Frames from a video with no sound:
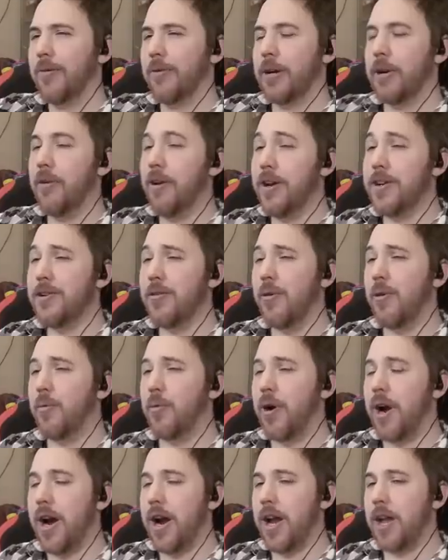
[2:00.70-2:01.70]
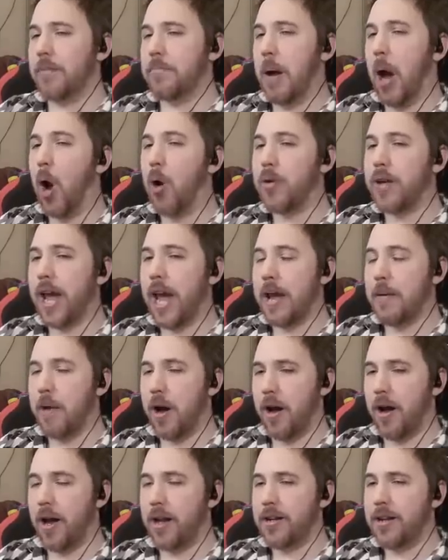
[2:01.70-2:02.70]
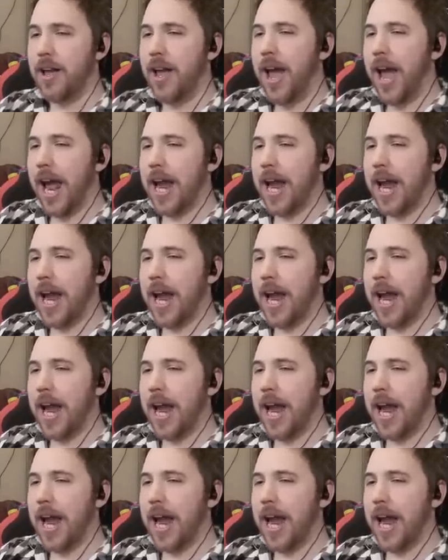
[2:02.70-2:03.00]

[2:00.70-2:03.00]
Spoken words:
When you run into a wild Pokemon,